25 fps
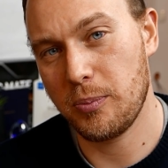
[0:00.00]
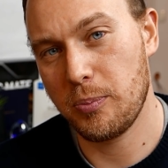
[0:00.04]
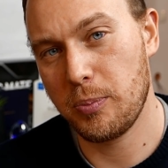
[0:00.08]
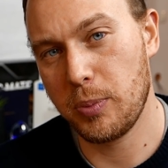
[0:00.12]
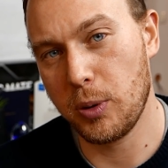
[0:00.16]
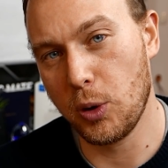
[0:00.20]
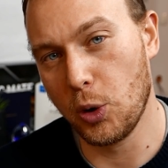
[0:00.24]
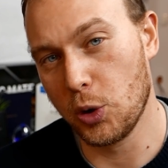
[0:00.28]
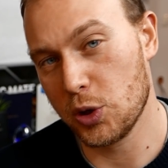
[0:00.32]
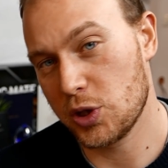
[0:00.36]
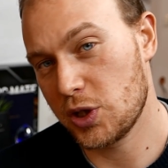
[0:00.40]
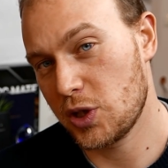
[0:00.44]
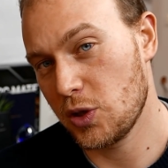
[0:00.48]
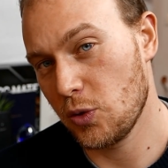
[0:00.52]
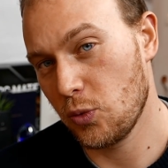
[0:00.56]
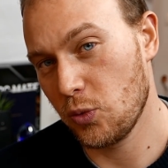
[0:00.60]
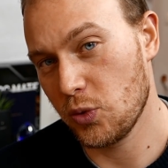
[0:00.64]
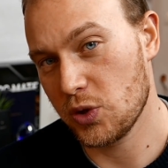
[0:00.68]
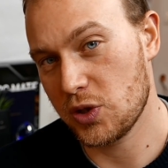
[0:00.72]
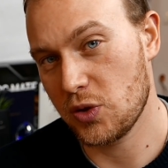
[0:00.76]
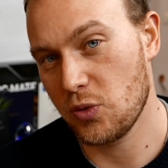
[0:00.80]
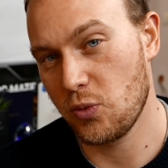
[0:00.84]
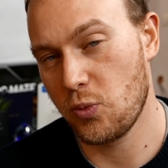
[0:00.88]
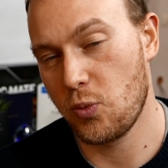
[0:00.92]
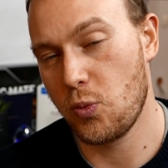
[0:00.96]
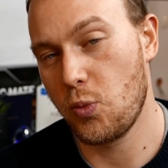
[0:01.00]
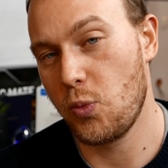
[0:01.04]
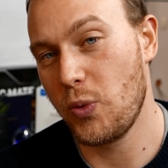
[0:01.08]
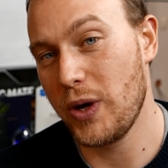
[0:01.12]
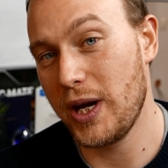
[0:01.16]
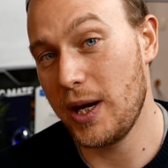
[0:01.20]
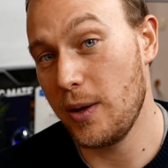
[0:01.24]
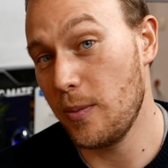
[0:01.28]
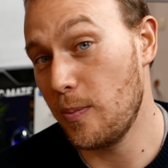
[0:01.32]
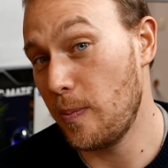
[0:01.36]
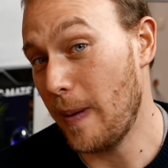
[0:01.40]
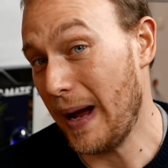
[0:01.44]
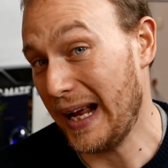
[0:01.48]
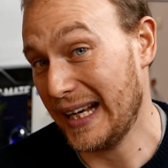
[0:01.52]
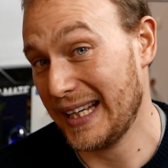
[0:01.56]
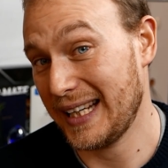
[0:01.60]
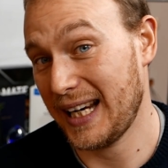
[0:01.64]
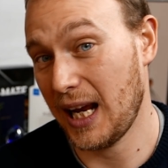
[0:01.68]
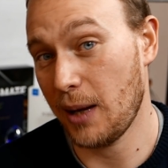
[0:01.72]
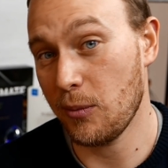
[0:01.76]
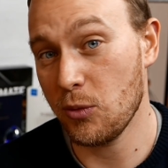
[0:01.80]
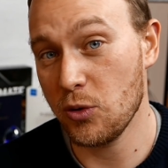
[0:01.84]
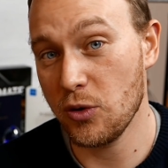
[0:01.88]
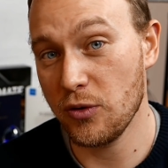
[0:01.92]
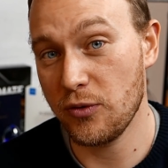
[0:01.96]
Plus was a really bad
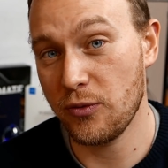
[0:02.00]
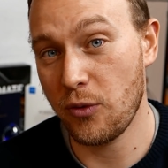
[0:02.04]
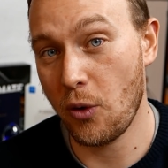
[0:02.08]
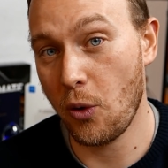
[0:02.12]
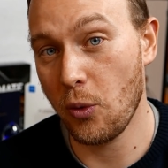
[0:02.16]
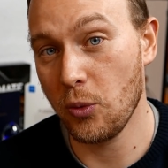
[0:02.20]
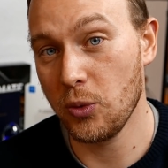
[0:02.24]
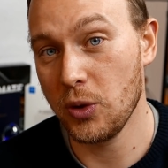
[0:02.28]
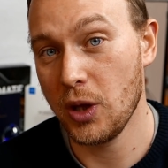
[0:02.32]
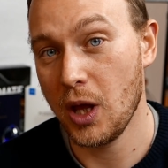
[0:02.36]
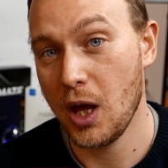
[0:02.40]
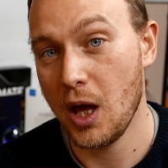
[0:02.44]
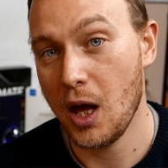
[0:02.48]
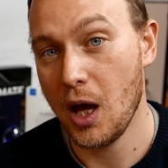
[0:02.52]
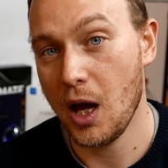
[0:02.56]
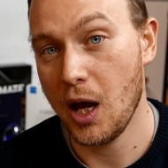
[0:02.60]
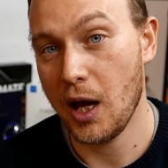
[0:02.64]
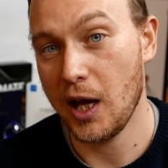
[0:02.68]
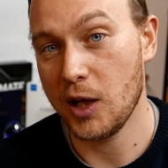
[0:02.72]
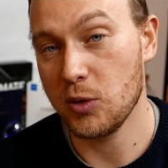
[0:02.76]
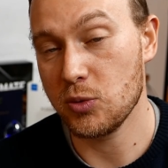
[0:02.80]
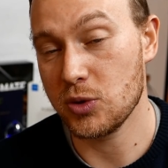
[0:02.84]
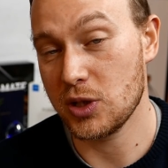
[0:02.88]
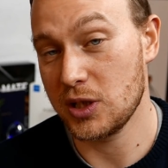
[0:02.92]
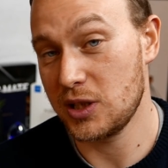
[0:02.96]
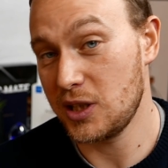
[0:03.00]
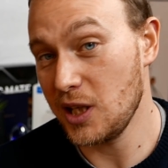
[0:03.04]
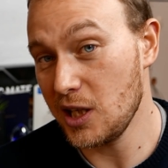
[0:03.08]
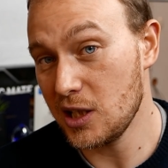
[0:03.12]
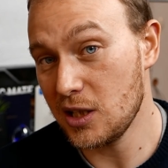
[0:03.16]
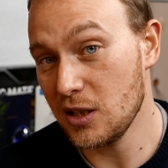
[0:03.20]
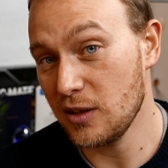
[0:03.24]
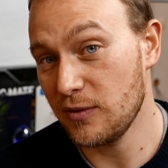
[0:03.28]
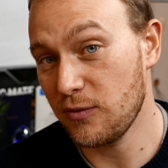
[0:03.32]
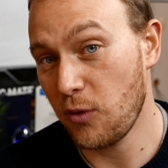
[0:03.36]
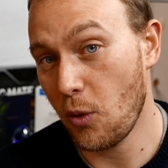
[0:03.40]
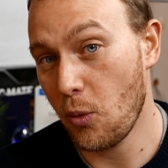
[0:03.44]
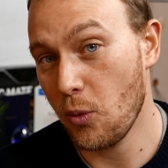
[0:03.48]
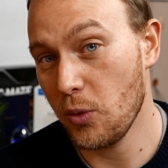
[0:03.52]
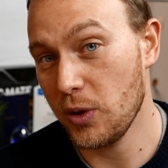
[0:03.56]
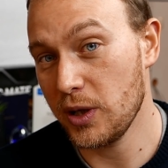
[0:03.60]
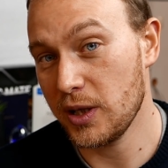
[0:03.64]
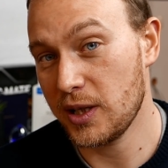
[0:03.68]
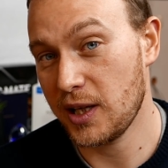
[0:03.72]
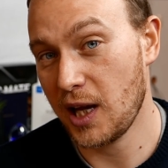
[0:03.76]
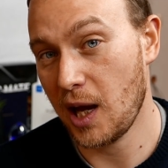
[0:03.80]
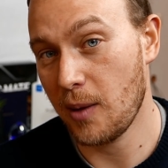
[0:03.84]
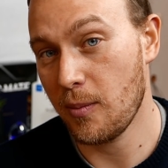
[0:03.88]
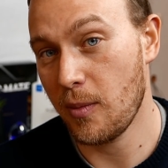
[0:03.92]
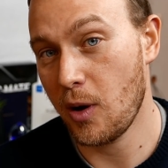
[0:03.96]
camera phone. It was a decent phone when
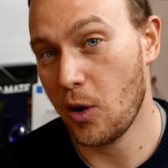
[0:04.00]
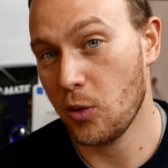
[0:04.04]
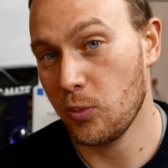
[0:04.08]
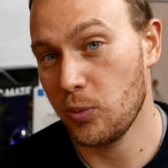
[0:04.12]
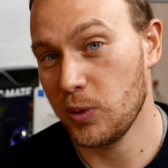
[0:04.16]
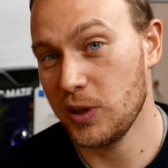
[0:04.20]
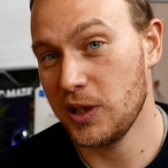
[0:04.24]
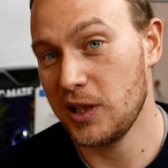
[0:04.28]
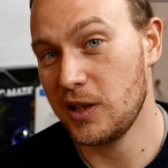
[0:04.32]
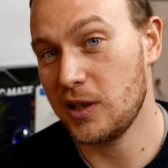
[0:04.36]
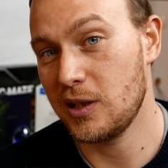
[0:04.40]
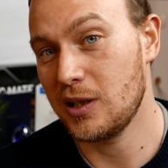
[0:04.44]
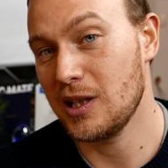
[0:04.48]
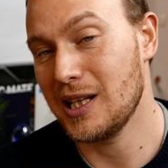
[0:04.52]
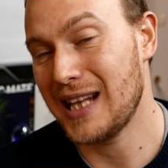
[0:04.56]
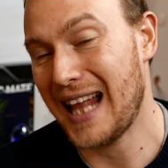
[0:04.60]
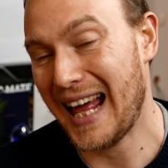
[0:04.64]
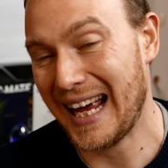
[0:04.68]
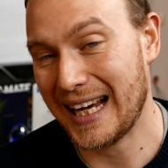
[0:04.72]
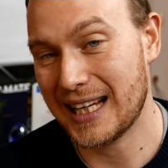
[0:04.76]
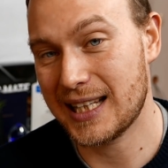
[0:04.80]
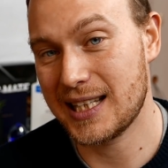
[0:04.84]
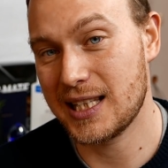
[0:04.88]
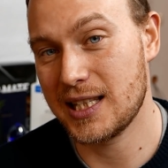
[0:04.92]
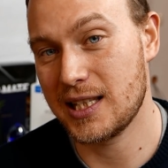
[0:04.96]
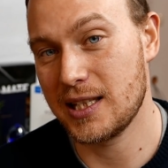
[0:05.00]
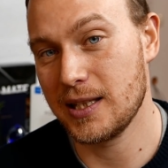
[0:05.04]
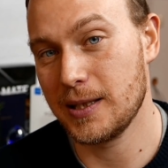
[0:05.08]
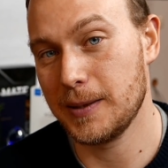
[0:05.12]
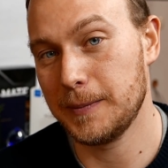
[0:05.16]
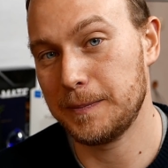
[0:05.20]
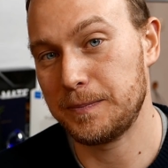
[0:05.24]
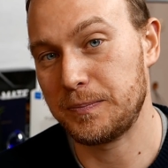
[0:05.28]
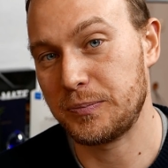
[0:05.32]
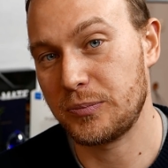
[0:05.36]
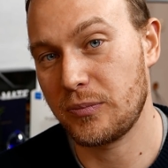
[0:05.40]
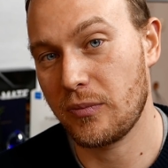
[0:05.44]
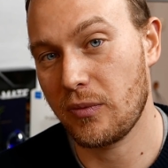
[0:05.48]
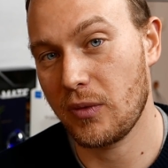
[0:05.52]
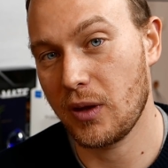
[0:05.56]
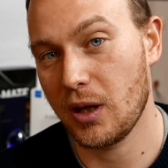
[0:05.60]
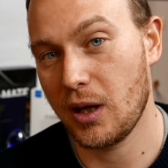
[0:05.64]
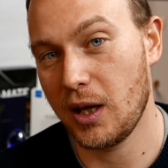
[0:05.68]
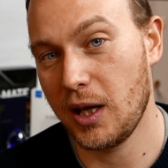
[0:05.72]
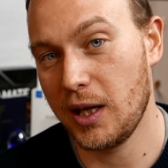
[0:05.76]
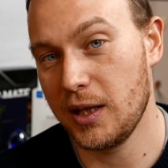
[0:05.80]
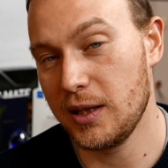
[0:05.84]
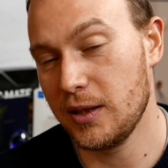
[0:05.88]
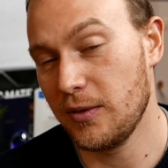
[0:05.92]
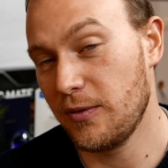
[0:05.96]
it came out, but lacked um,
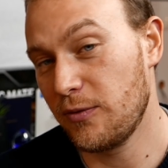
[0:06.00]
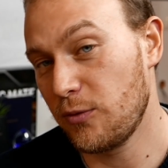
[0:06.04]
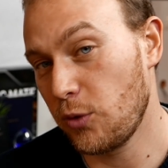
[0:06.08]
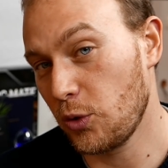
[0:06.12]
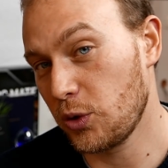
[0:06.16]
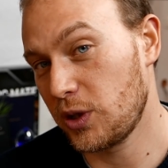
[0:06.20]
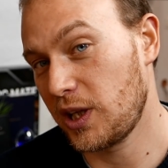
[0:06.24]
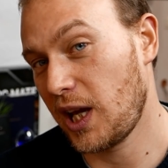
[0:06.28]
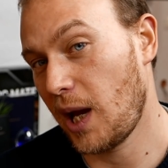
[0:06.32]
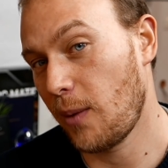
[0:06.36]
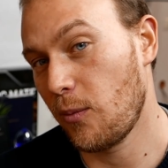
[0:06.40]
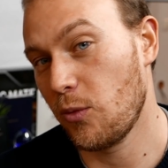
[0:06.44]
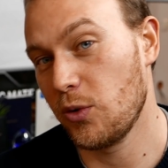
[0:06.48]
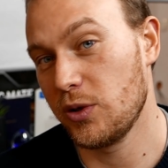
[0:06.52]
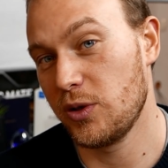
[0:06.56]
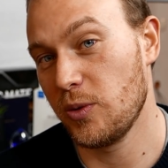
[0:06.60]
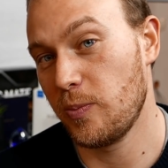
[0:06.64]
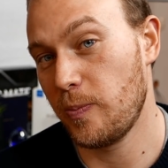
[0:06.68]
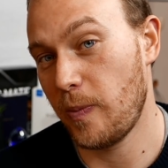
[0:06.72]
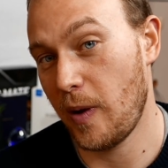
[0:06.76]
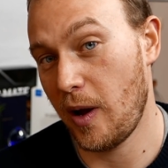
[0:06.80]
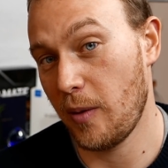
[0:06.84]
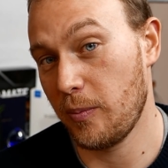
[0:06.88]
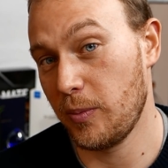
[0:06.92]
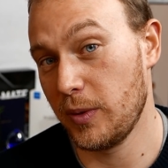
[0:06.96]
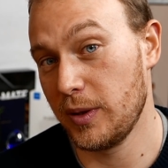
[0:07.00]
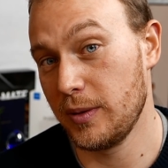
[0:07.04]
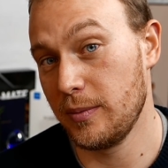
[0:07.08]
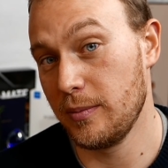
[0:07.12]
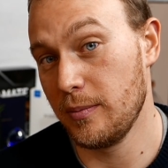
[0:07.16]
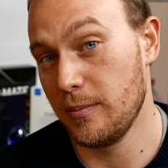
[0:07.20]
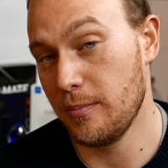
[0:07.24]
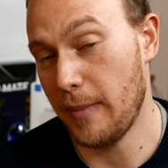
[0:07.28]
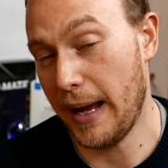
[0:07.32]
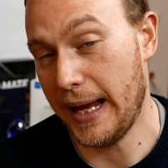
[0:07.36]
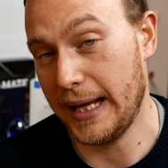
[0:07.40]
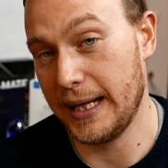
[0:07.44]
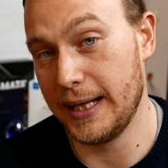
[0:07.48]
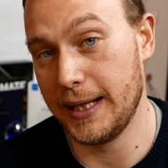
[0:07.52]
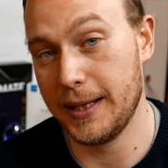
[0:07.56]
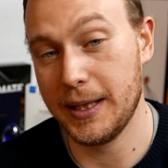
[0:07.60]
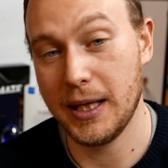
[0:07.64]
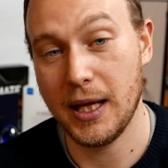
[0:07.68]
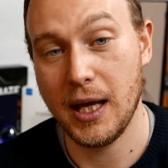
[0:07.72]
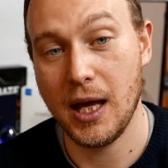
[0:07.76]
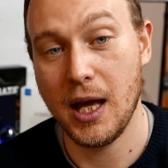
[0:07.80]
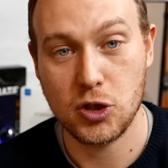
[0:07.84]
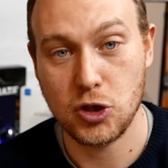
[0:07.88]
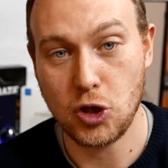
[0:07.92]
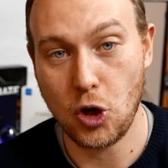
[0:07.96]
in the front camera department mainly.
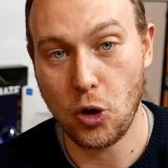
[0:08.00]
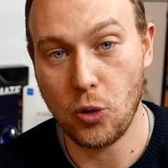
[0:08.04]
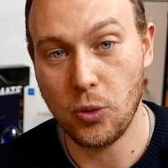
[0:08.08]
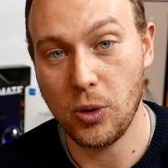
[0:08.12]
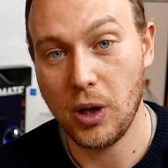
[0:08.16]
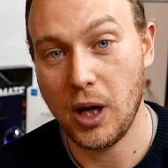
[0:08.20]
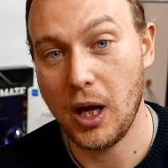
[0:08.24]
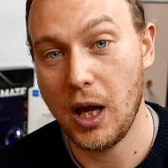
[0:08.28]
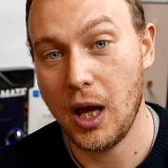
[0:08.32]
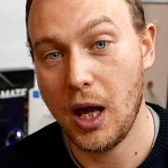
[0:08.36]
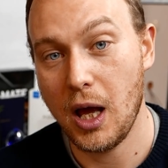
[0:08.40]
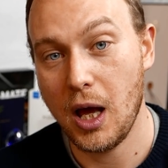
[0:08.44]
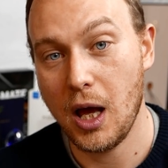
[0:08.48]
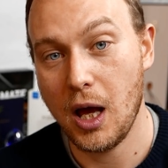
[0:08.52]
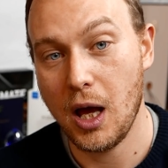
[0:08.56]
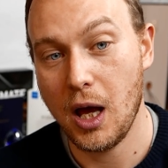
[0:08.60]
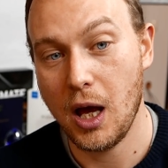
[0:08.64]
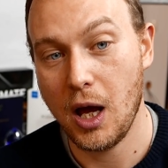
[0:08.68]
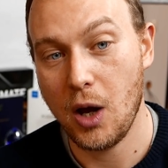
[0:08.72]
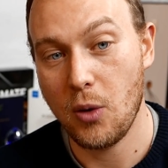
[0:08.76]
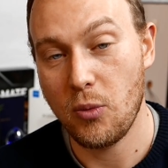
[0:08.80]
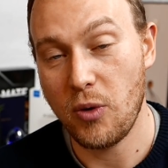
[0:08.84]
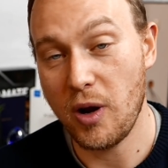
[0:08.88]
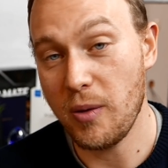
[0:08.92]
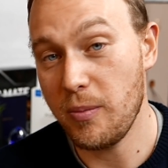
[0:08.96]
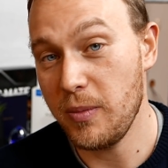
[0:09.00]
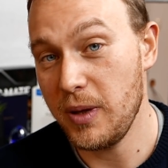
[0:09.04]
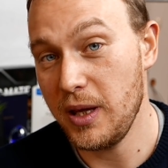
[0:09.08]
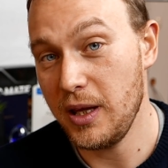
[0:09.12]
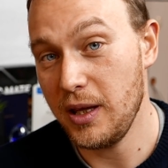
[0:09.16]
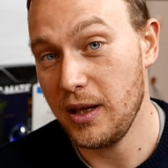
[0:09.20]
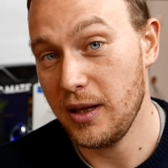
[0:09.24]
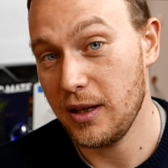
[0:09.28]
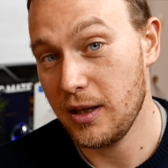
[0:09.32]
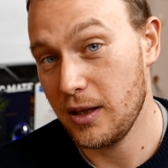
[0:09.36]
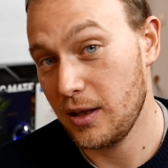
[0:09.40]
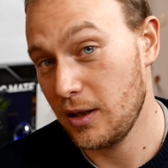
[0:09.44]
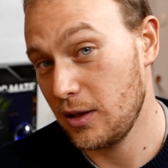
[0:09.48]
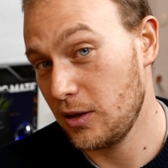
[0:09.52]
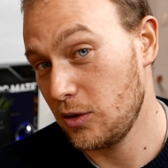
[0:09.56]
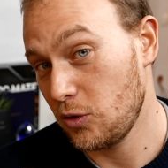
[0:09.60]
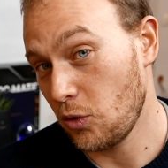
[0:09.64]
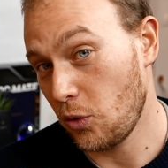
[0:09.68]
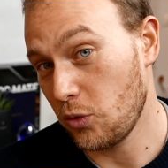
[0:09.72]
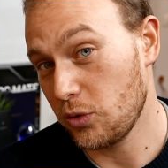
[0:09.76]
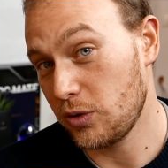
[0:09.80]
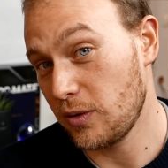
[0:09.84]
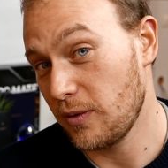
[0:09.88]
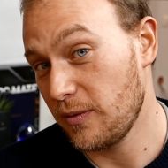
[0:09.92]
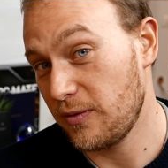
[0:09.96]
So Redmi
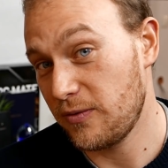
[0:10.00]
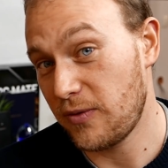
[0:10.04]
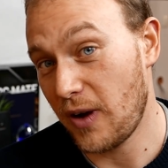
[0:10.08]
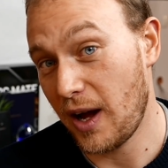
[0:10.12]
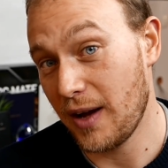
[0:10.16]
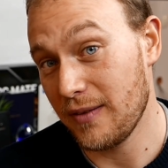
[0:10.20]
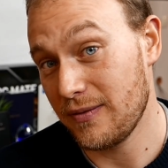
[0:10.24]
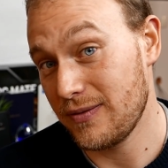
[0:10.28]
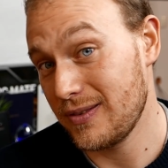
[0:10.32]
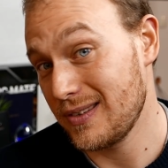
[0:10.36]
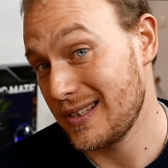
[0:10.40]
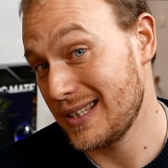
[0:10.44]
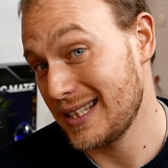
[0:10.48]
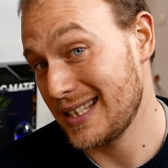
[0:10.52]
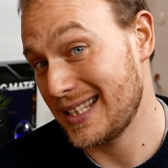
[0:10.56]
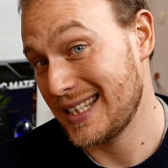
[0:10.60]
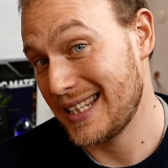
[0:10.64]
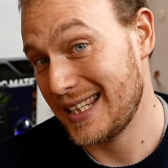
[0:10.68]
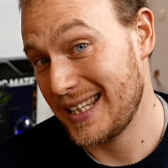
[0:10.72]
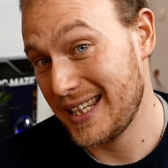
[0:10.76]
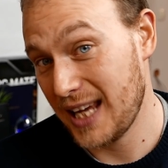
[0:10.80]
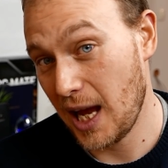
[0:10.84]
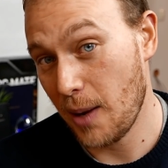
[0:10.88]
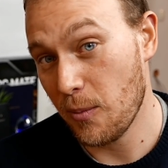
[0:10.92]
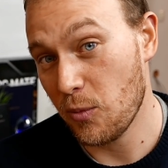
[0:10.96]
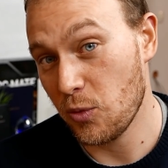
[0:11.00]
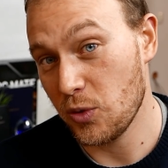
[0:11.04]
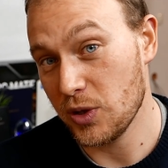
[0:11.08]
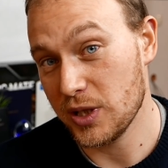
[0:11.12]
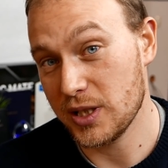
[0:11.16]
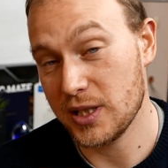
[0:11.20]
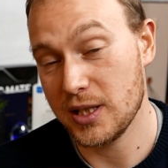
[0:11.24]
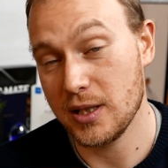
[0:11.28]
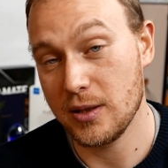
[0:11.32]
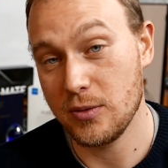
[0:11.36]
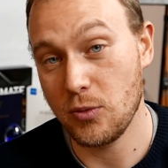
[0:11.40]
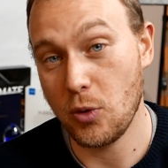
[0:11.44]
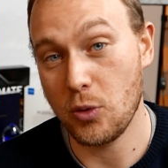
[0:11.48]
Note five cameras.